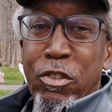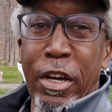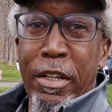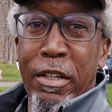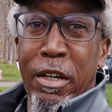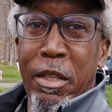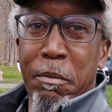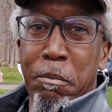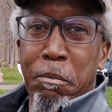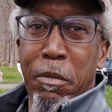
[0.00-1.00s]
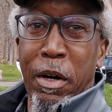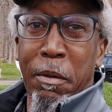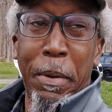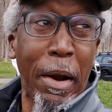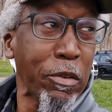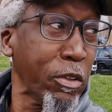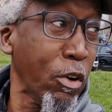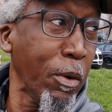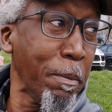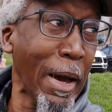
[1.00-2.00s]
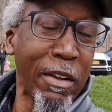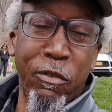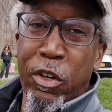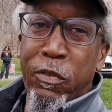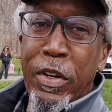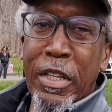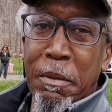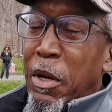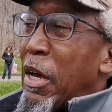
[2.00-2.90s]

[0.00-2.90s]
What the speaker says: and the parents are going back and forth feeding them.